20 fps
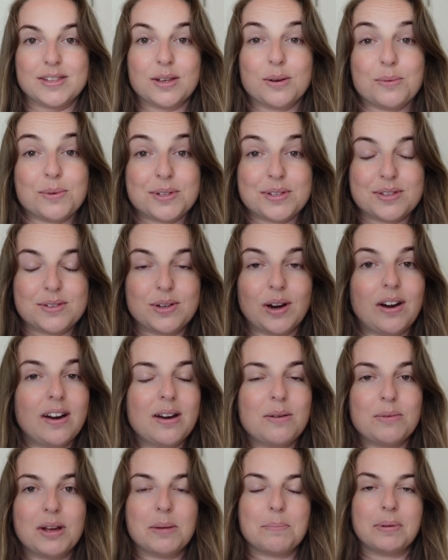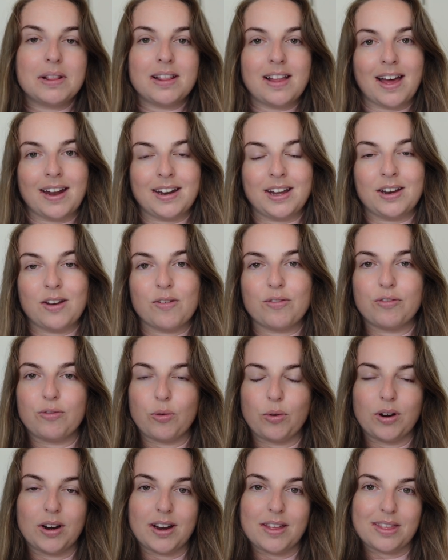So we'll start with planning
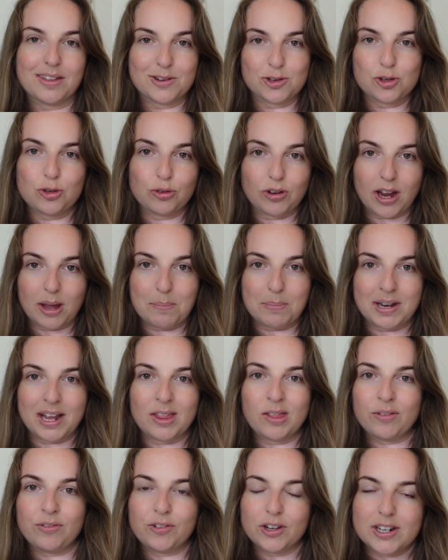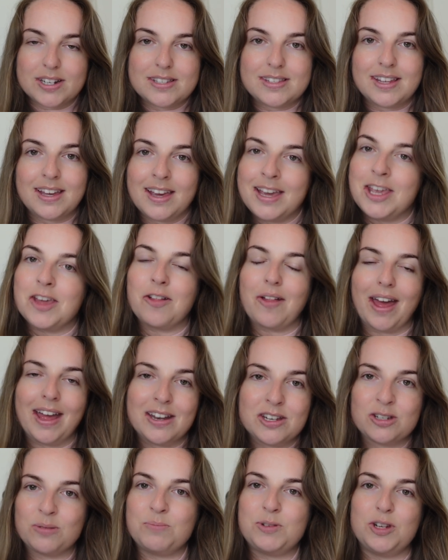for the trip. Now, the first thing you'll
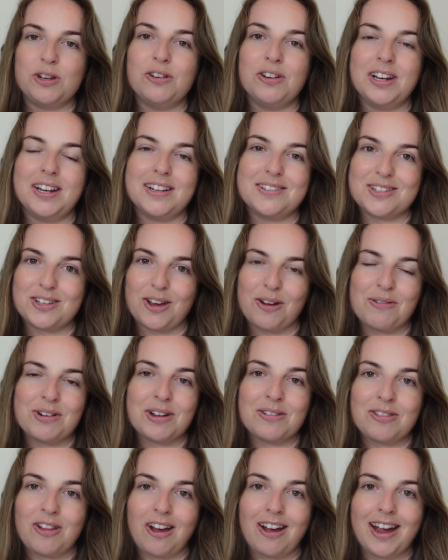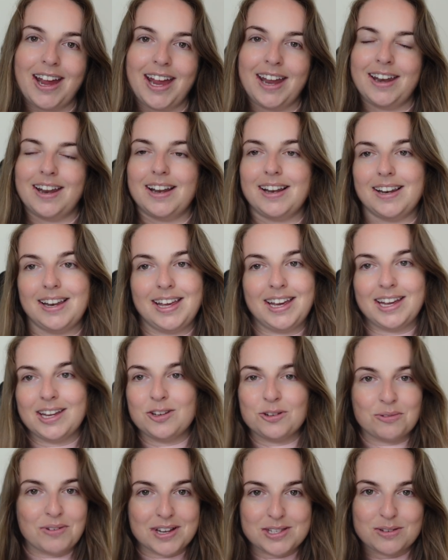end up doing is going online,
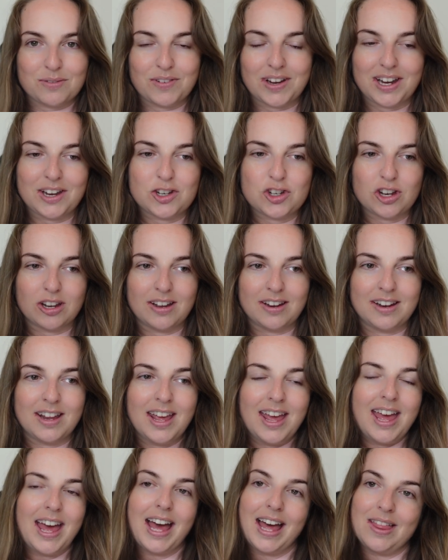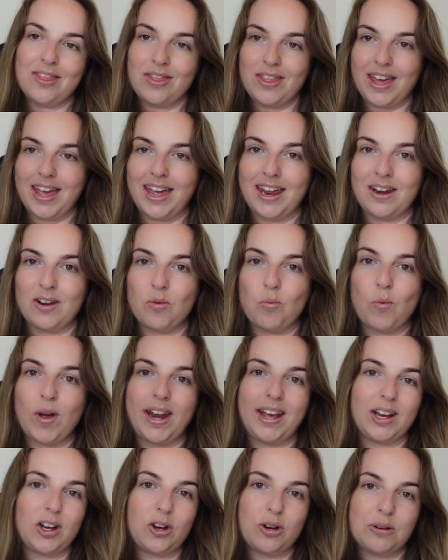linking your reservation, and then
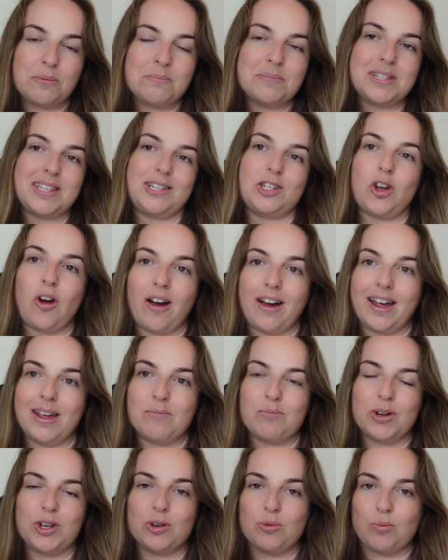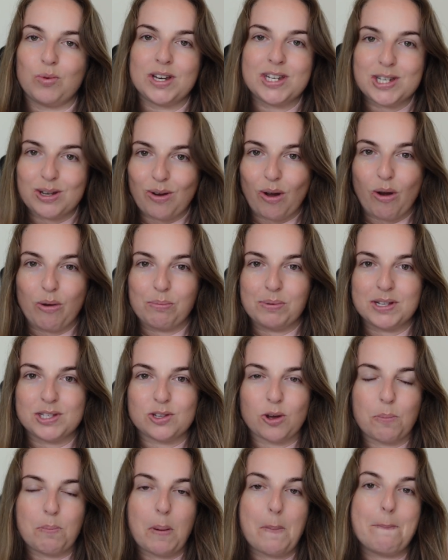when it comes time, when your window
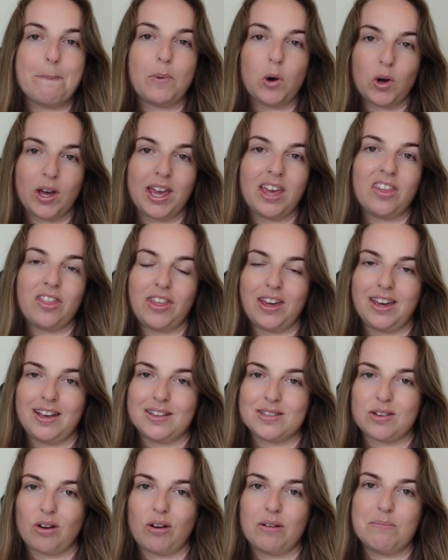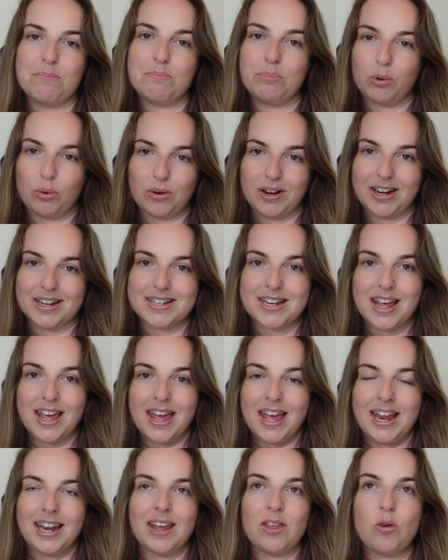opens up, booking things on board.
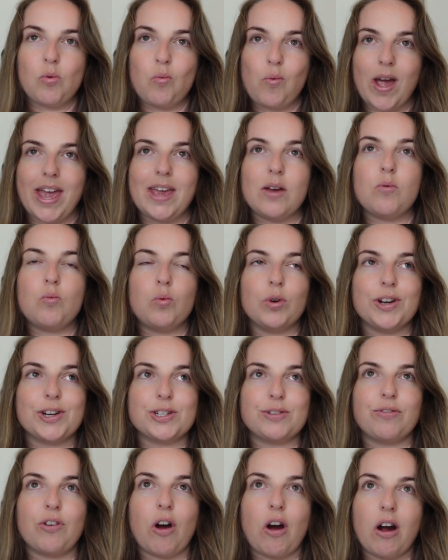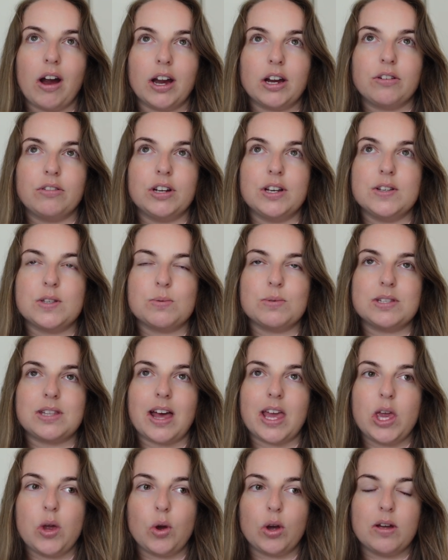Now, the way it worked for our cruise was
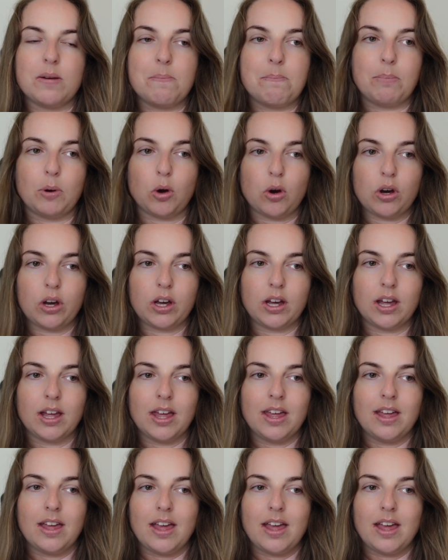that you could book